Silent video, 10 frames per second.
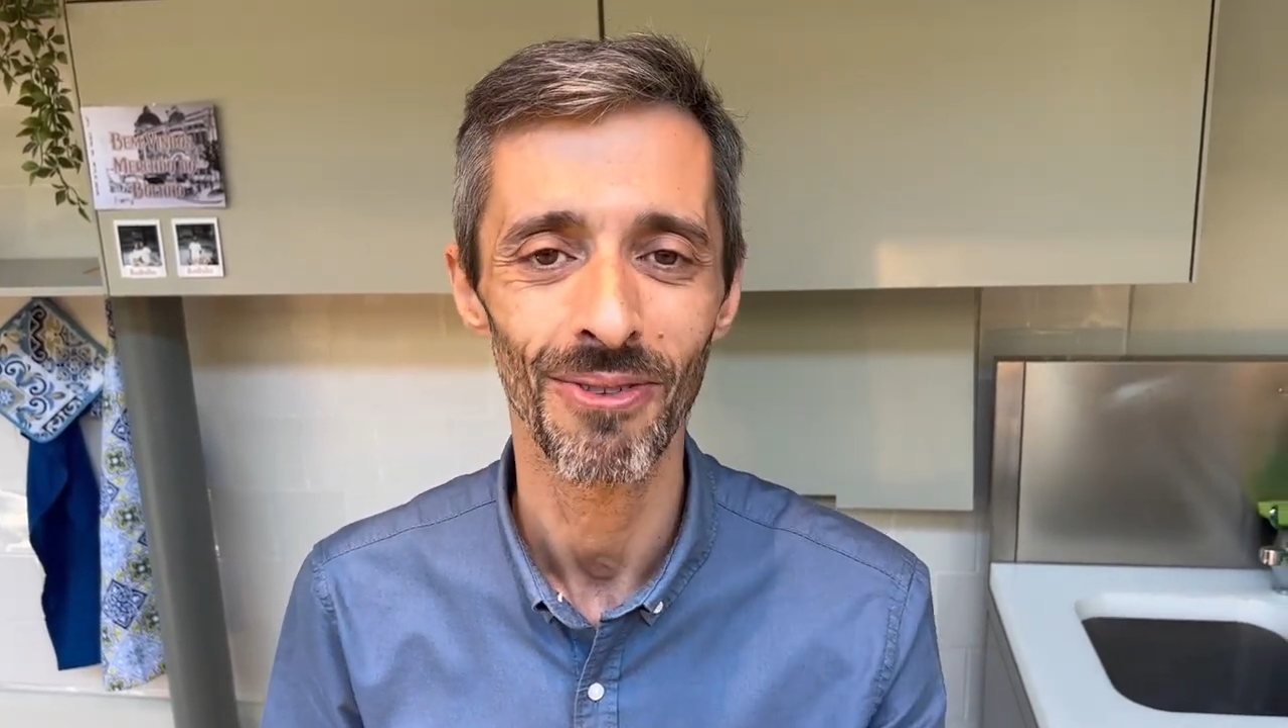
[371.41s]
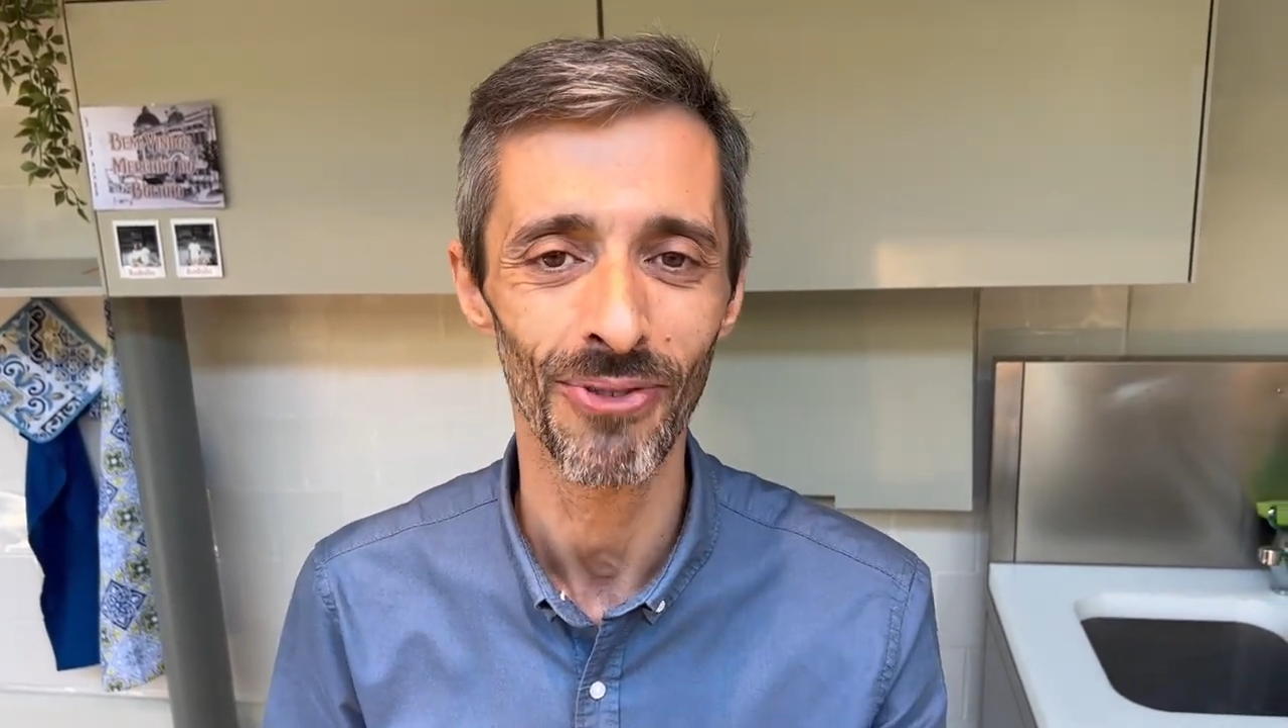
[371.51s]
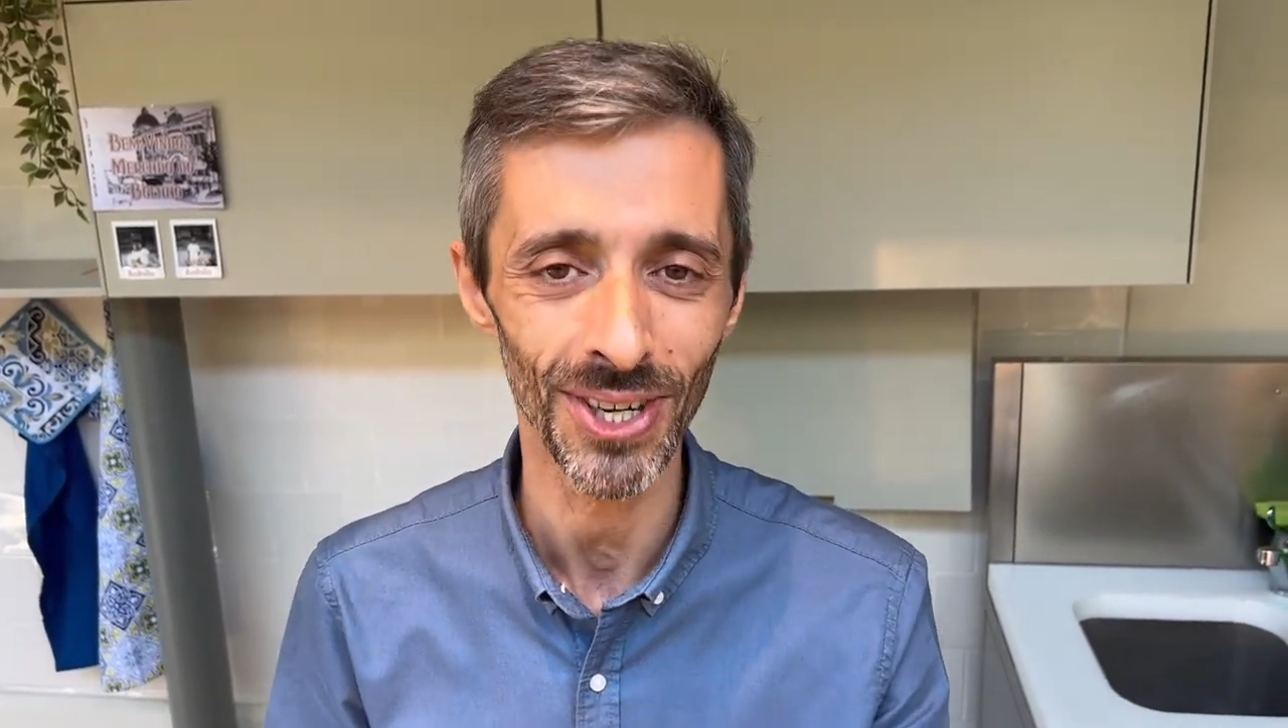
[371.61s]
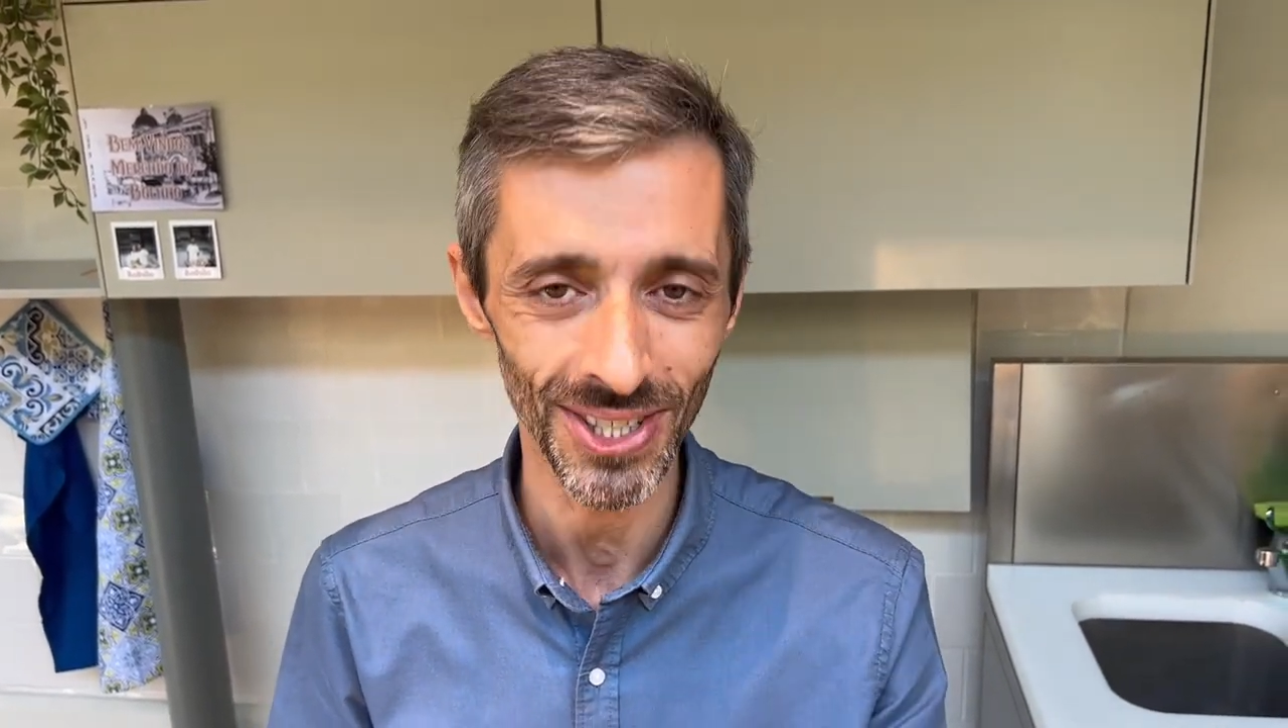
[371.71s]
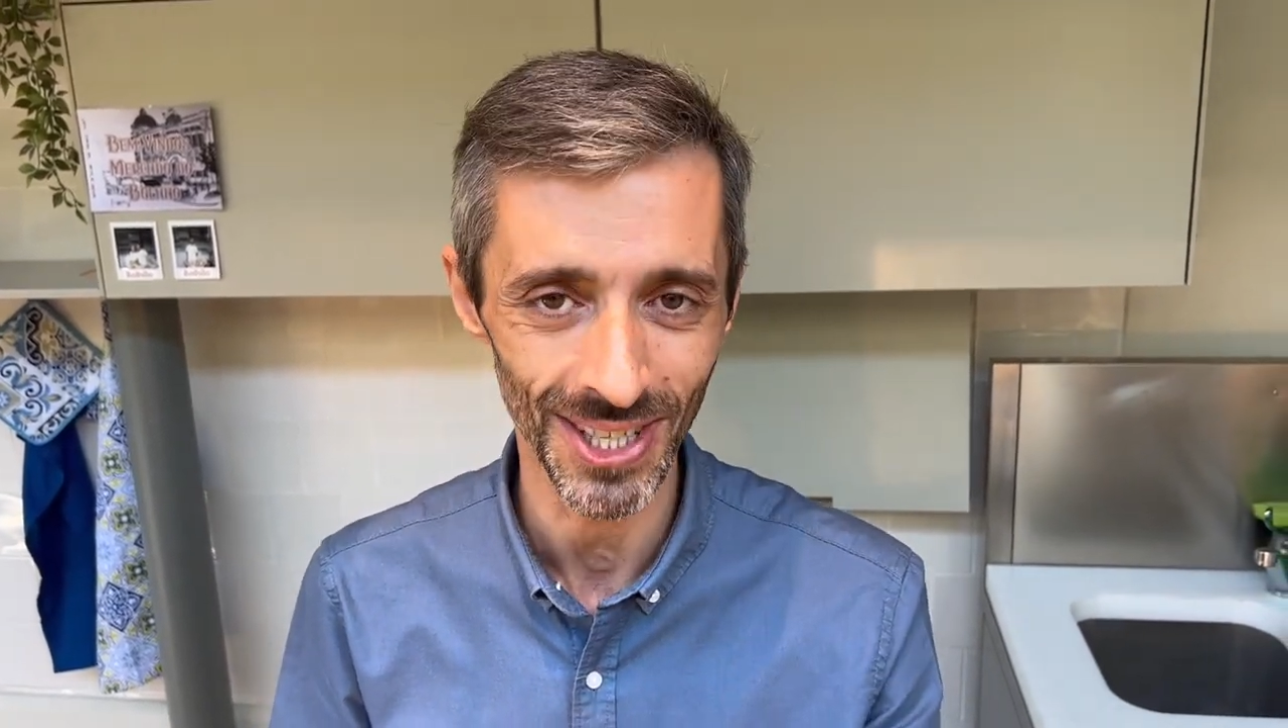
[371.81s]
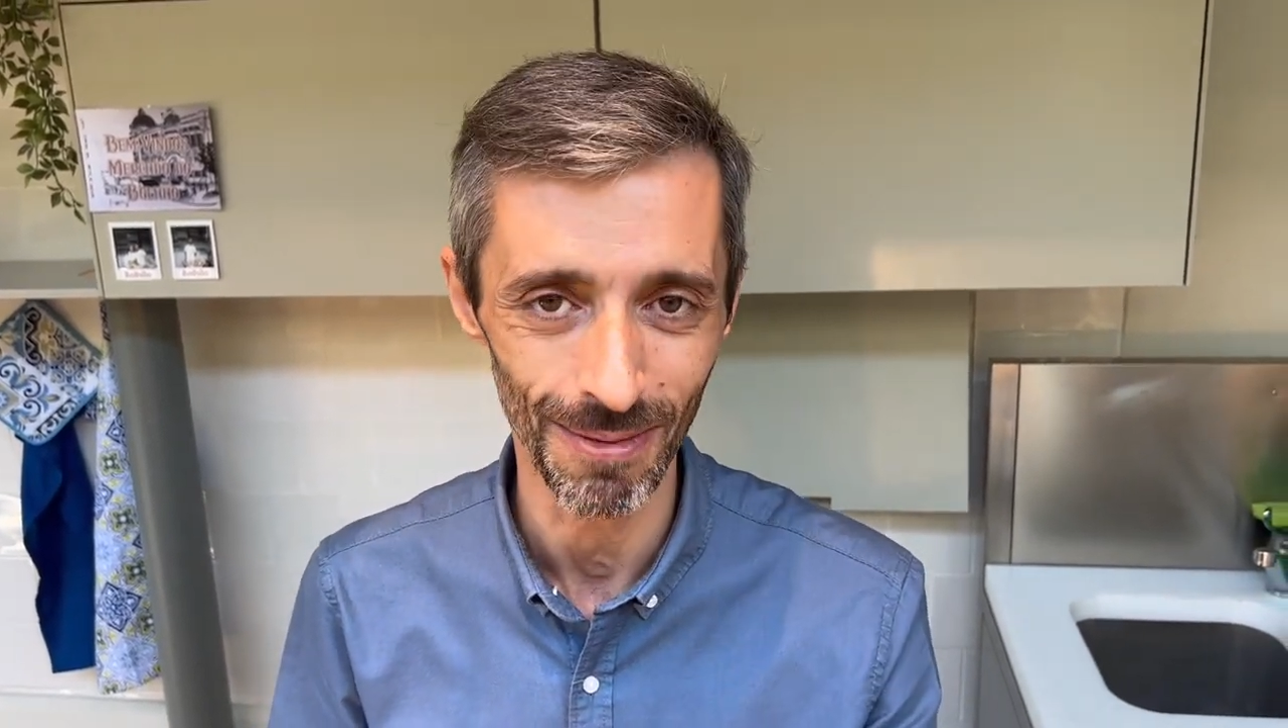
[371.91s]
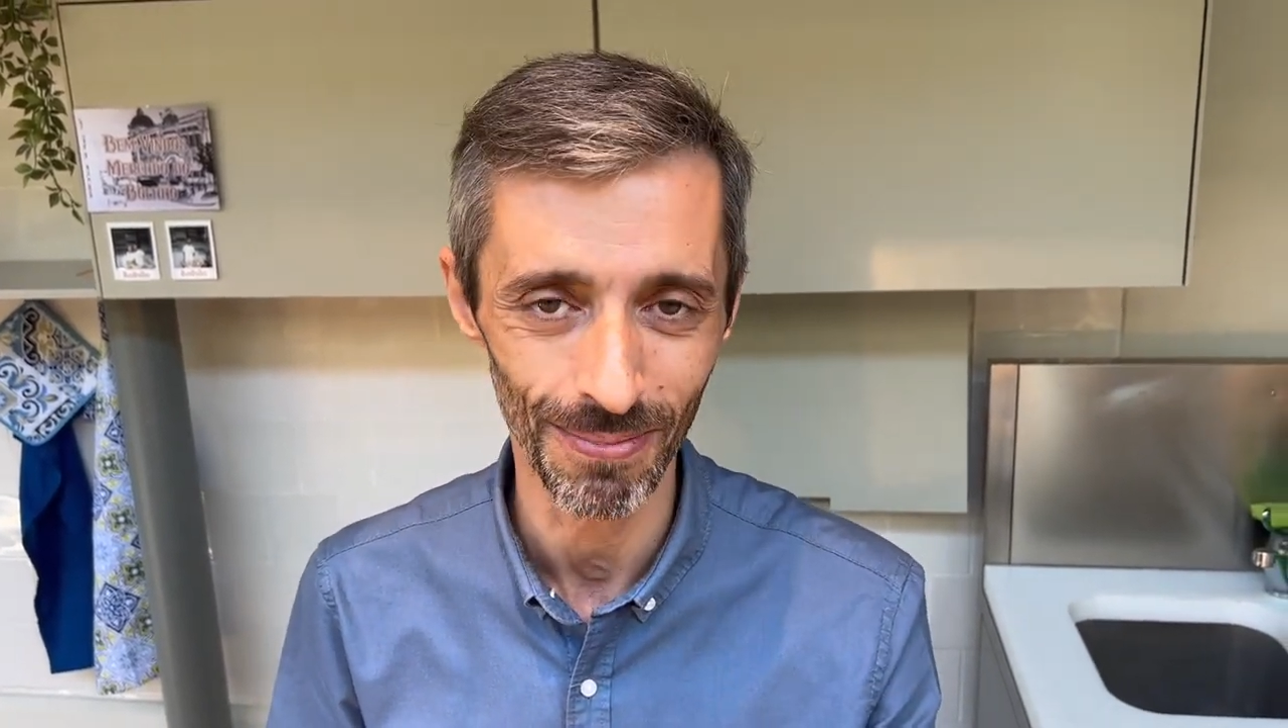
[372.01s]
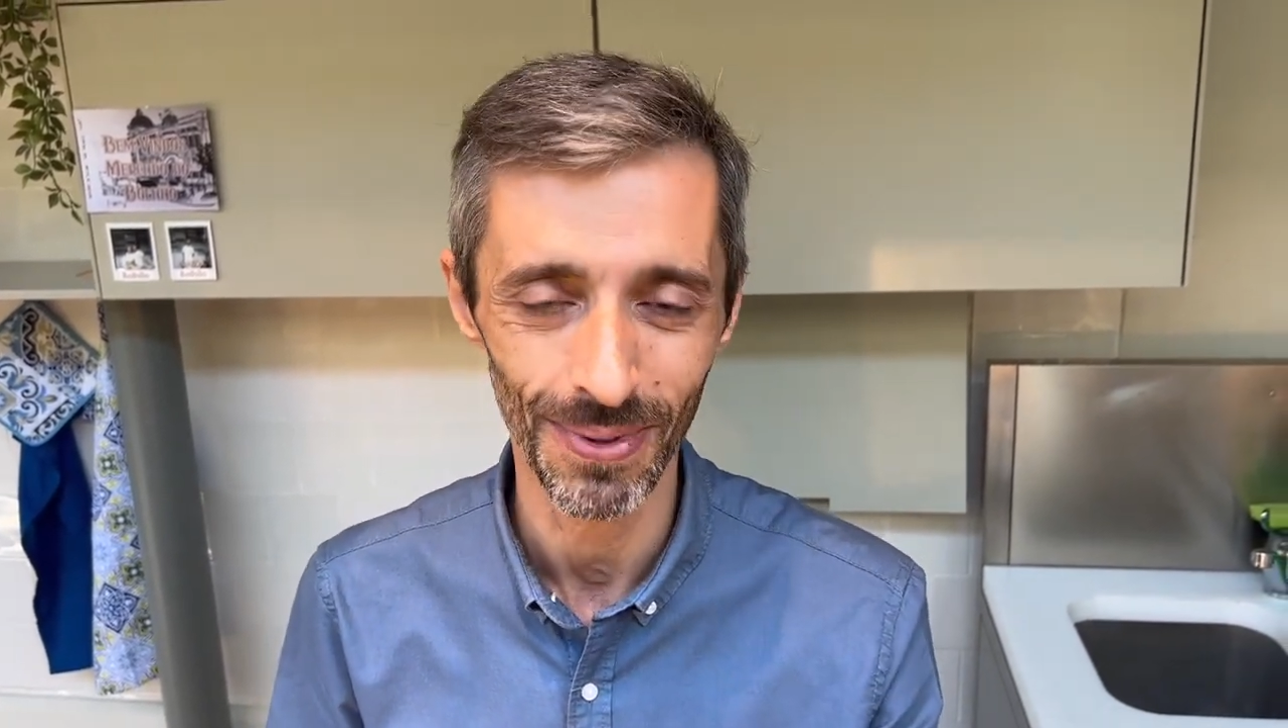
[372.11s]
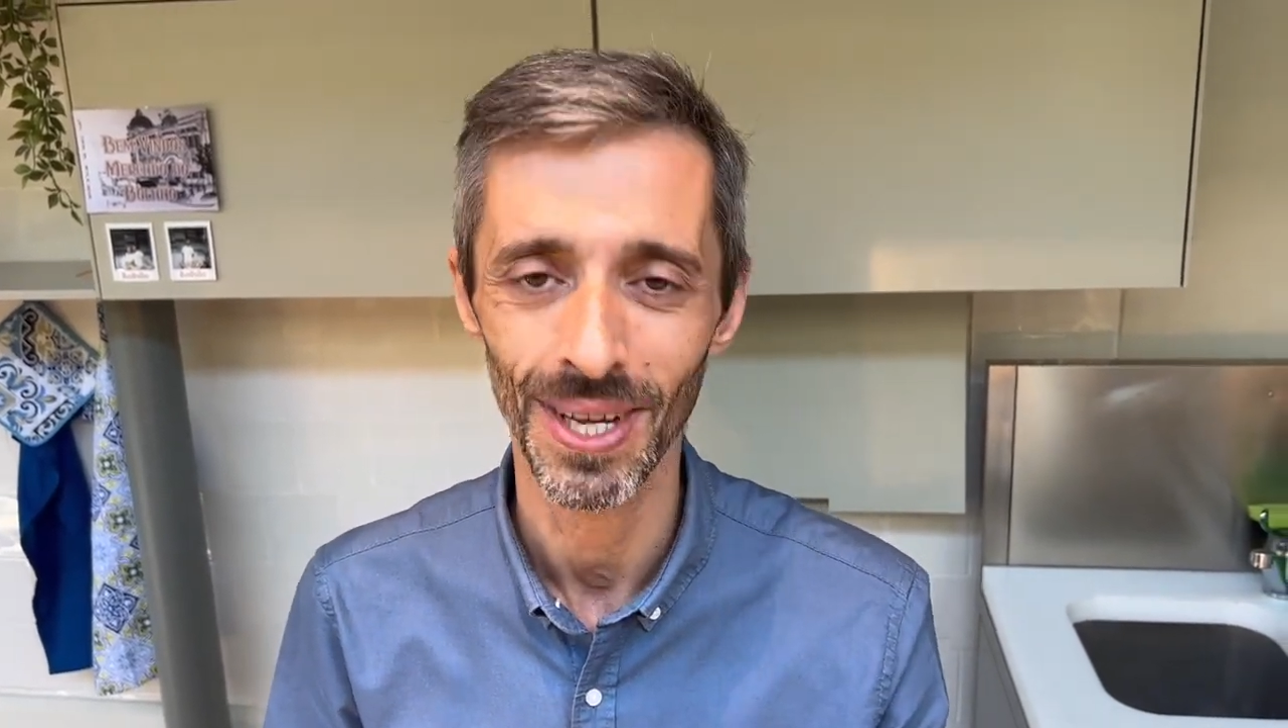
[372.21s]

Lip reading: First tip,